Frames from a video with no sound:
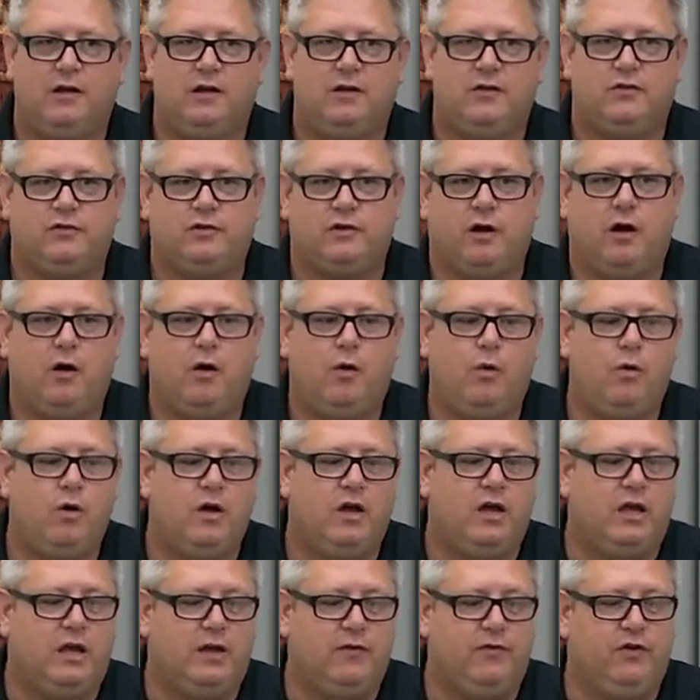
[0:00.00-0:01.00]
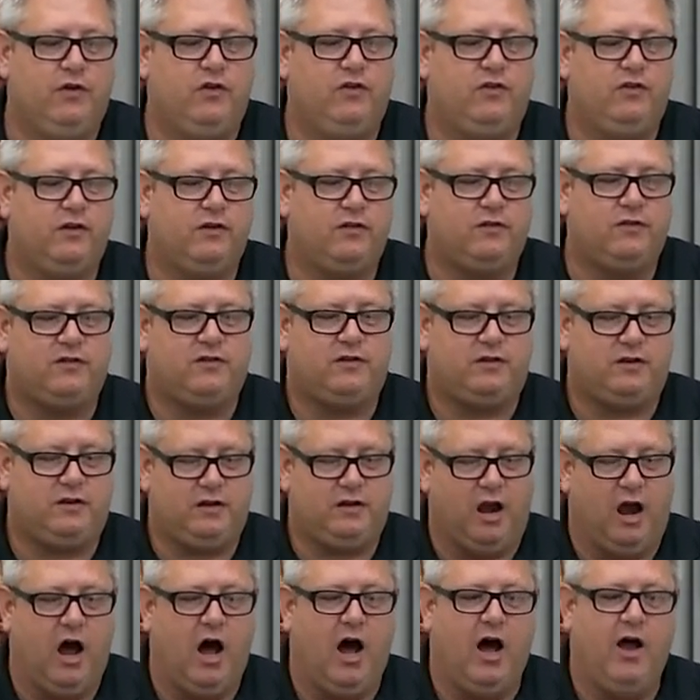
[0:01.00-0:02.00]
So if you just
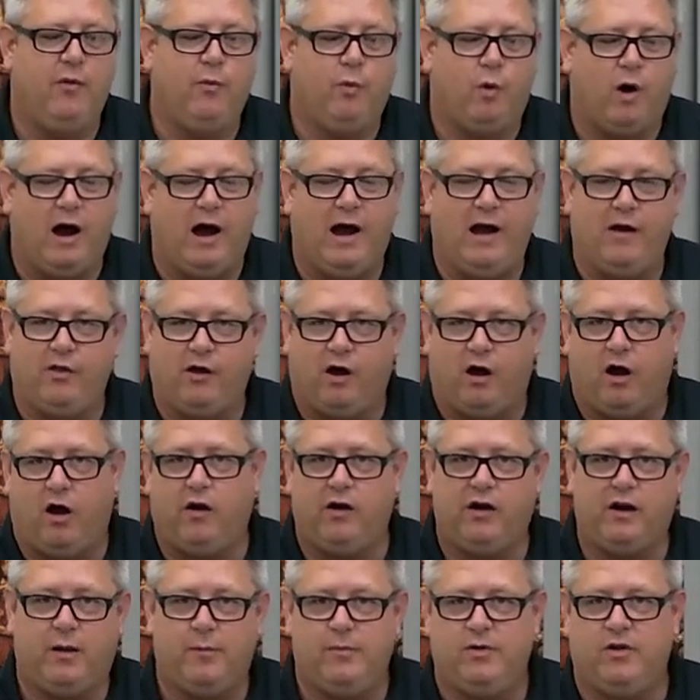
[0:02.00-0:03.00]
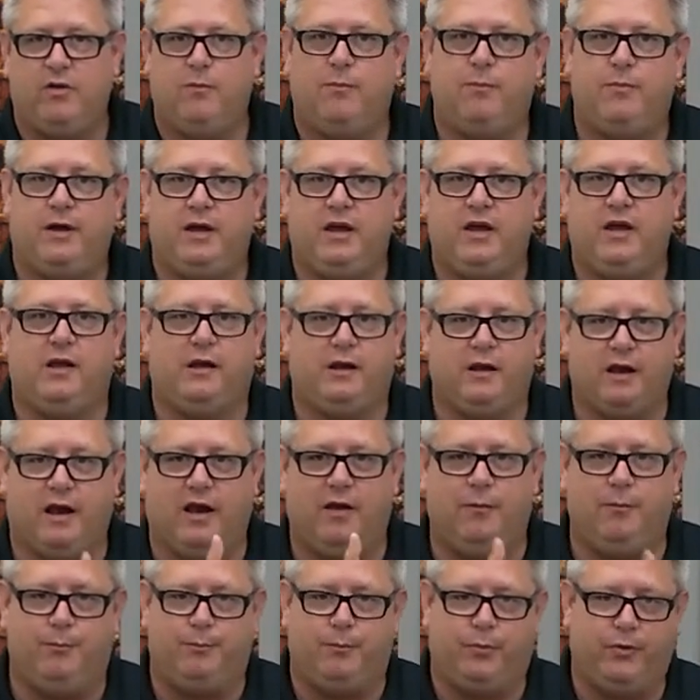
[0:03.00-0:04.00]
unwire the RWB
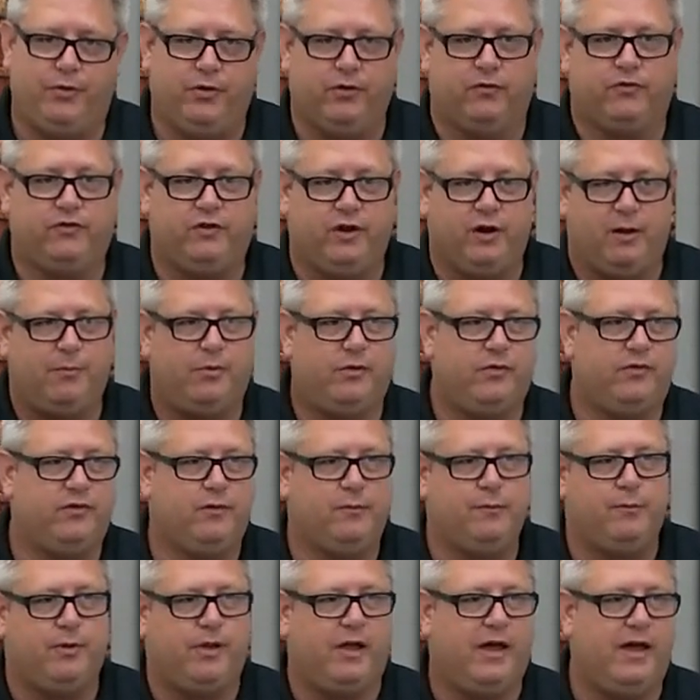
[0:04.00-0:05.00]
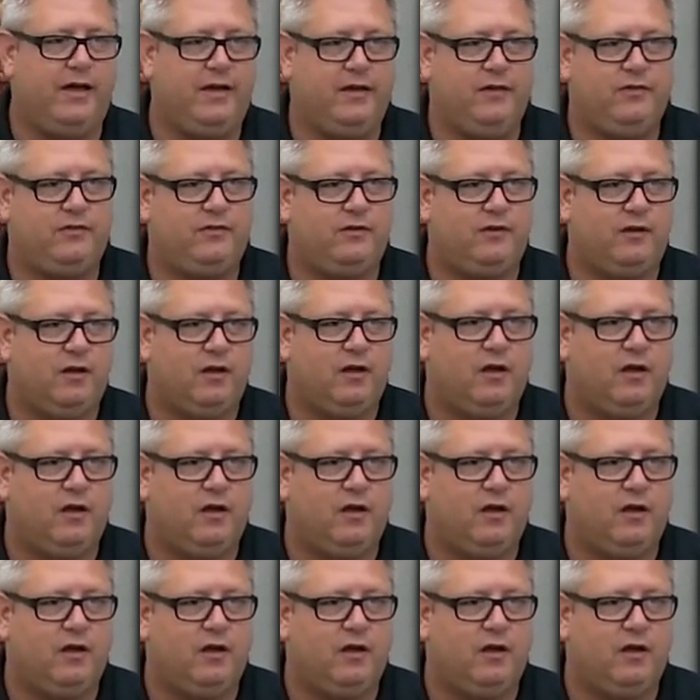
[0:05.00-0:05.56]
and put those jumpers in place,